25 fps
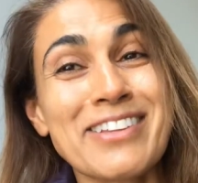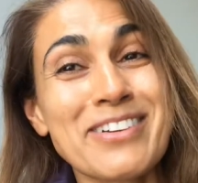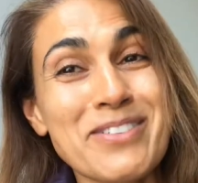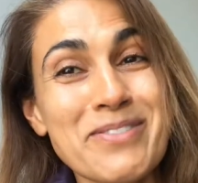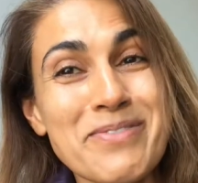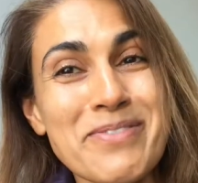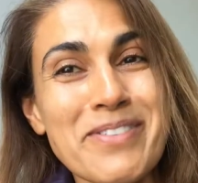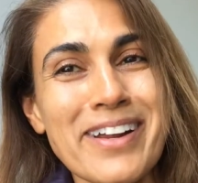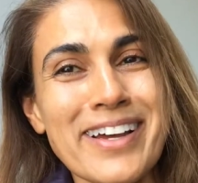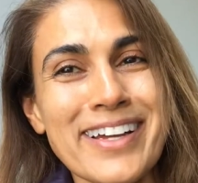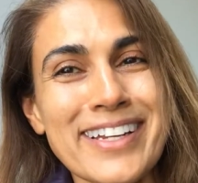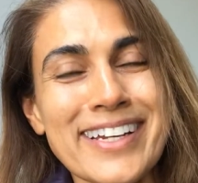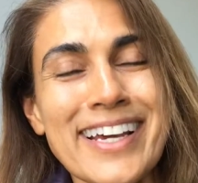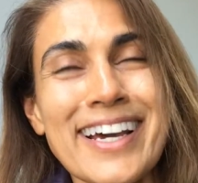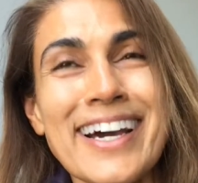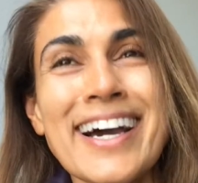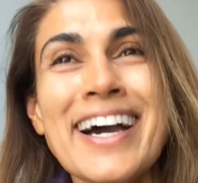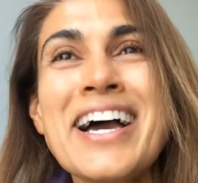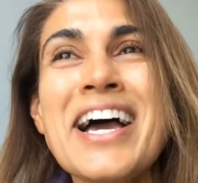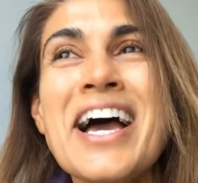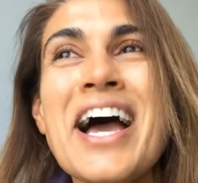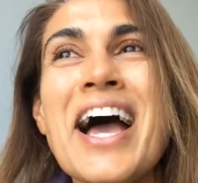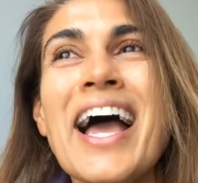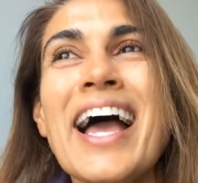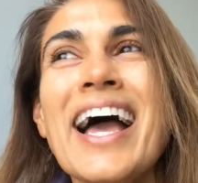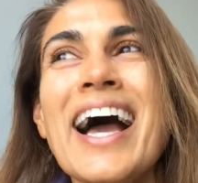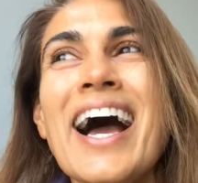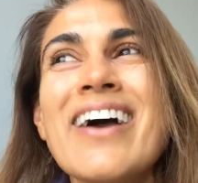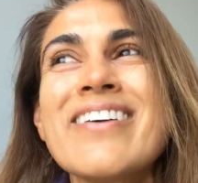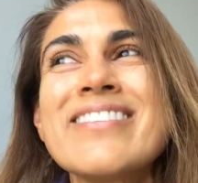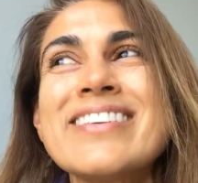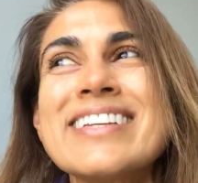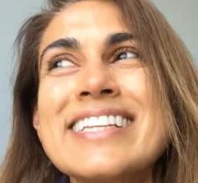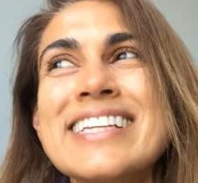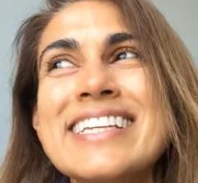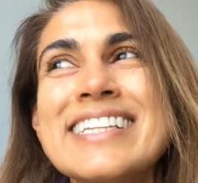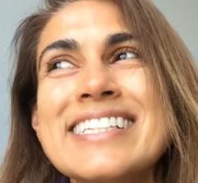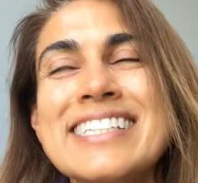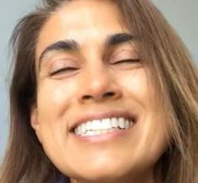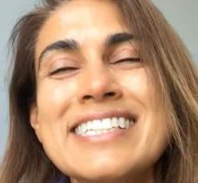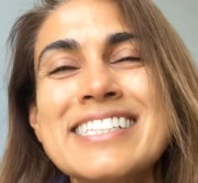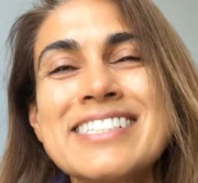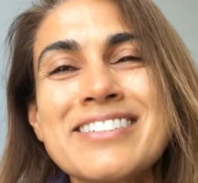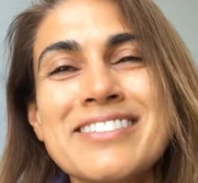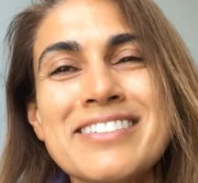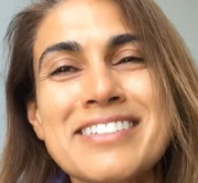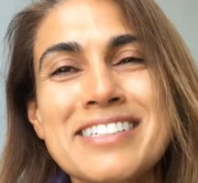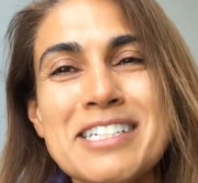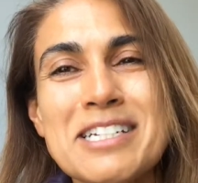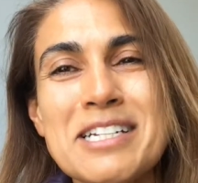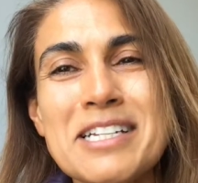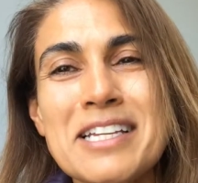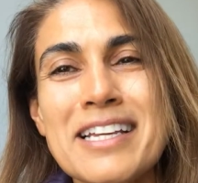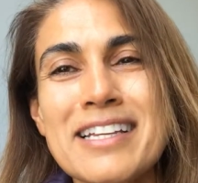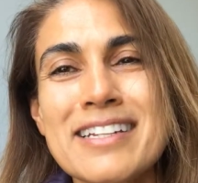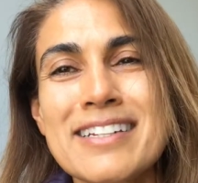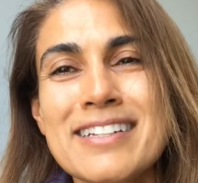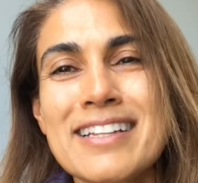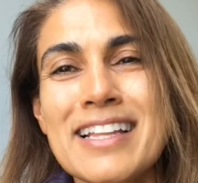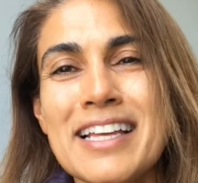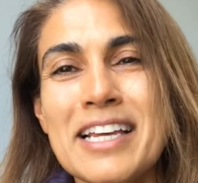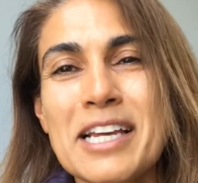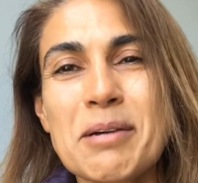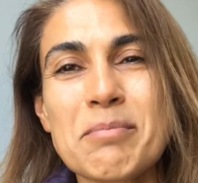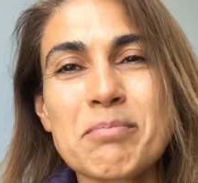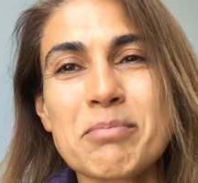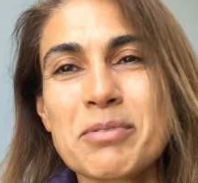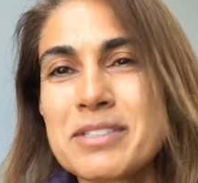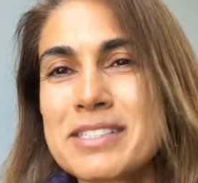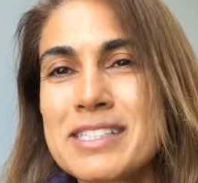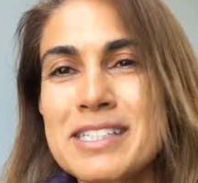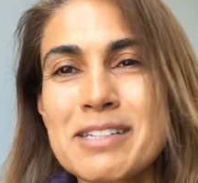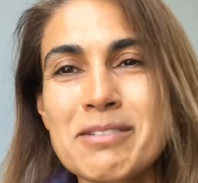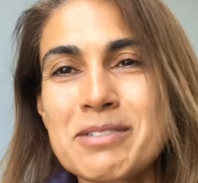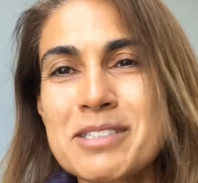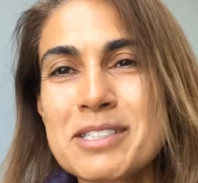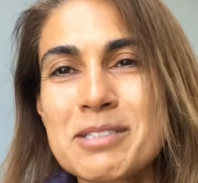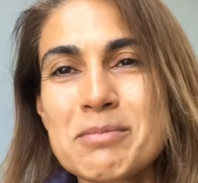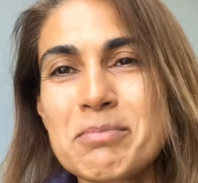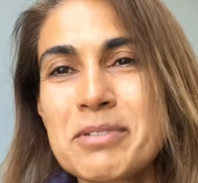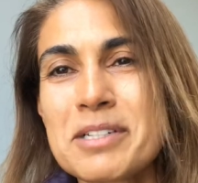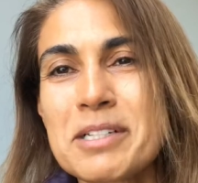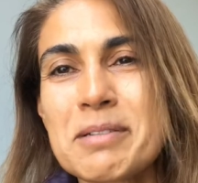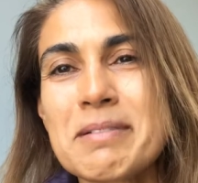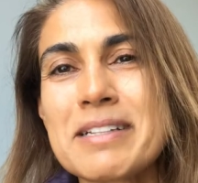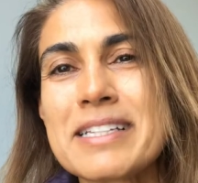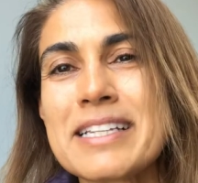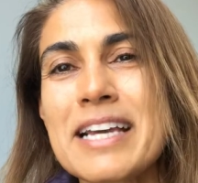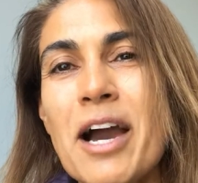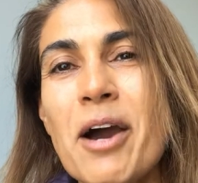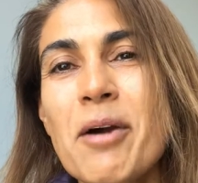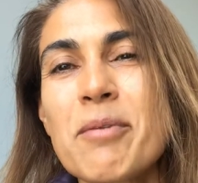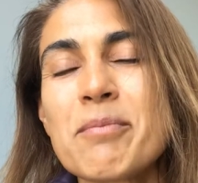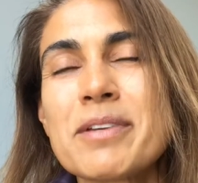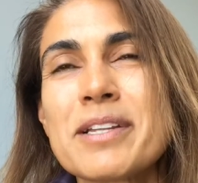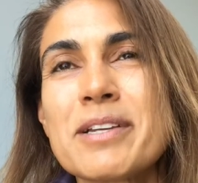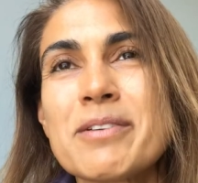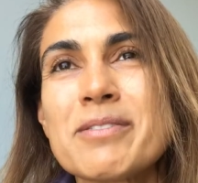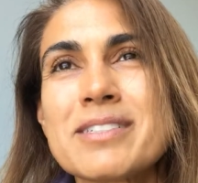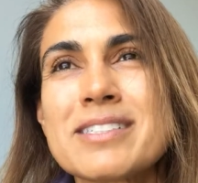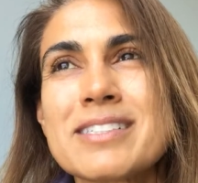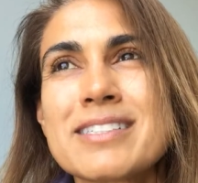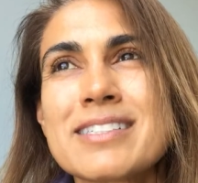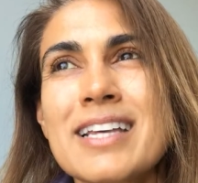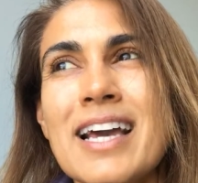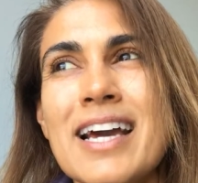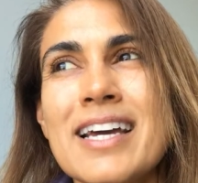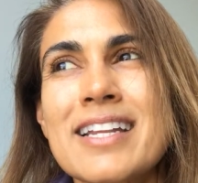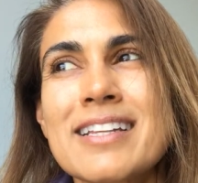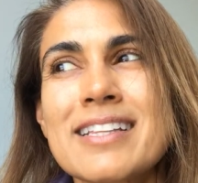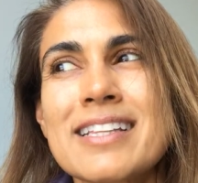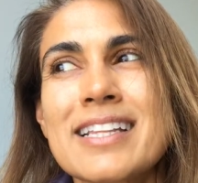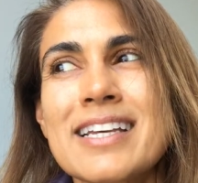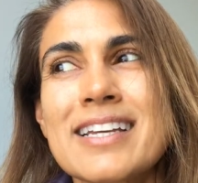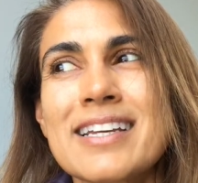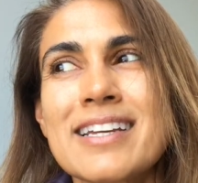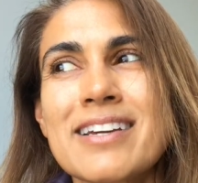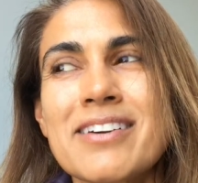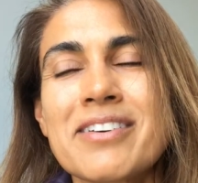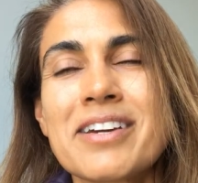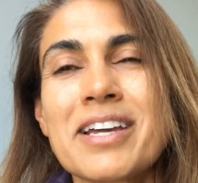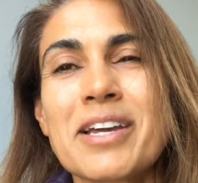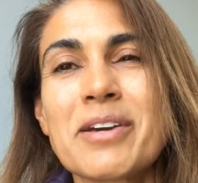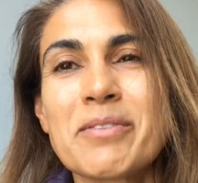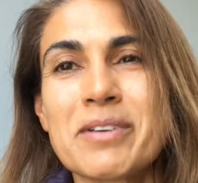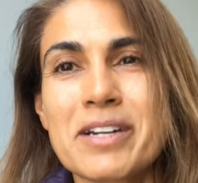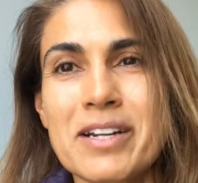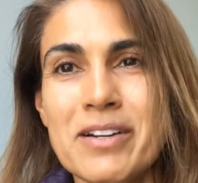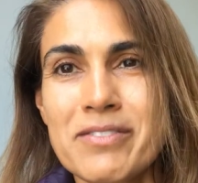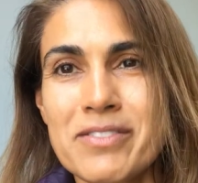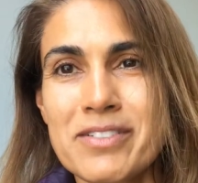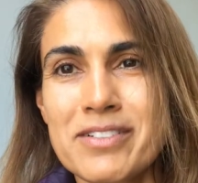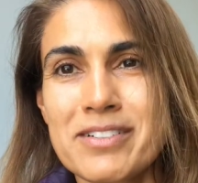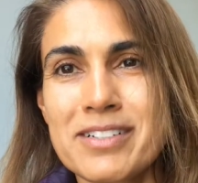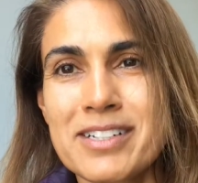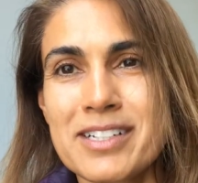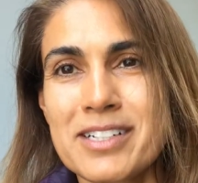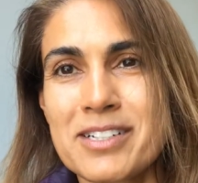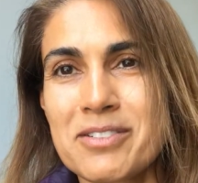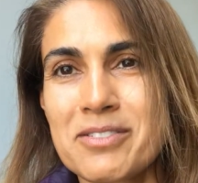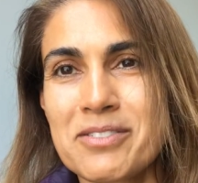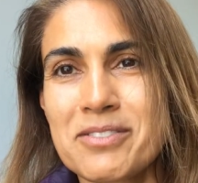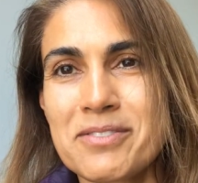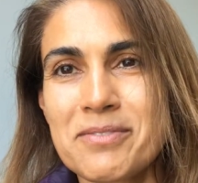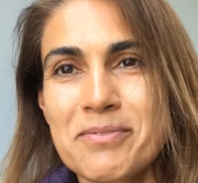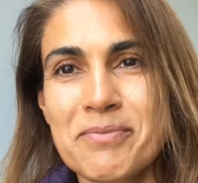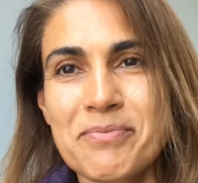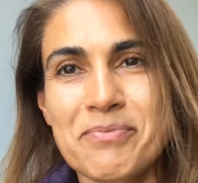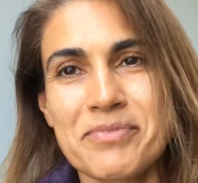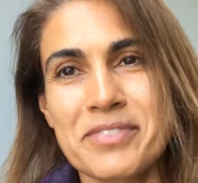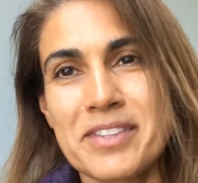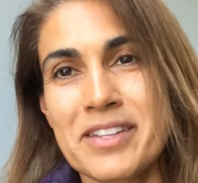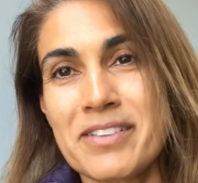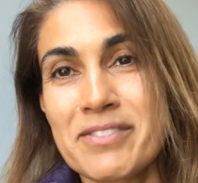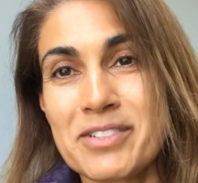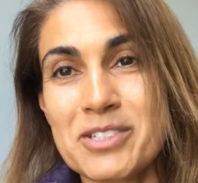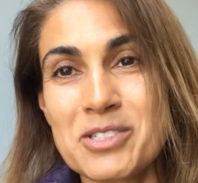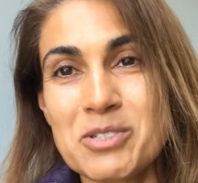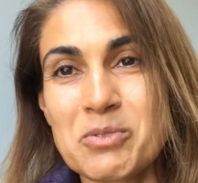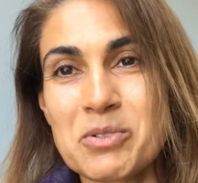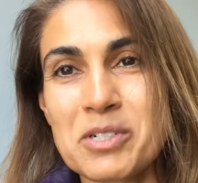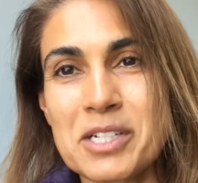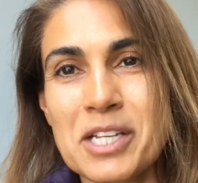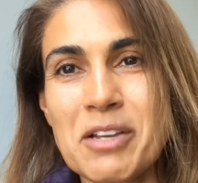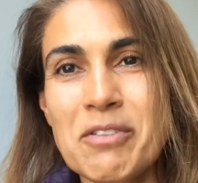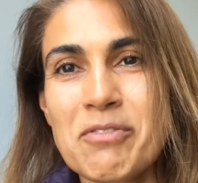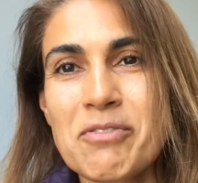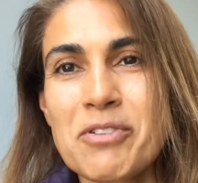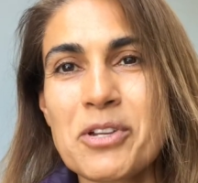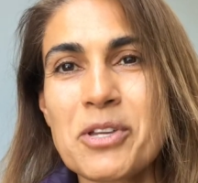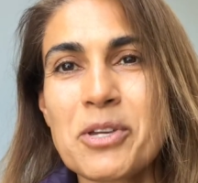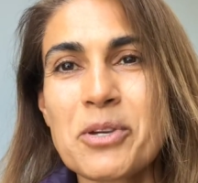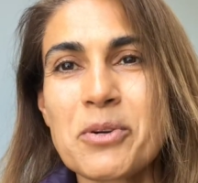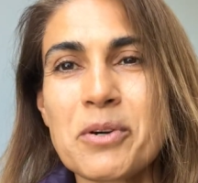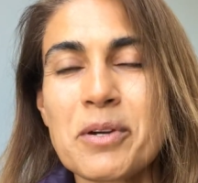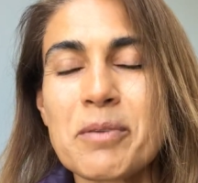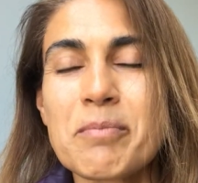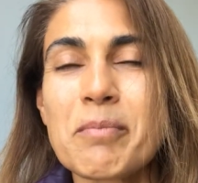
through prana. I mean, he didn't do it in, in like a put, he wasn't putting me down, but it was just kind of like, okay, whatever, you know, if it's working for you.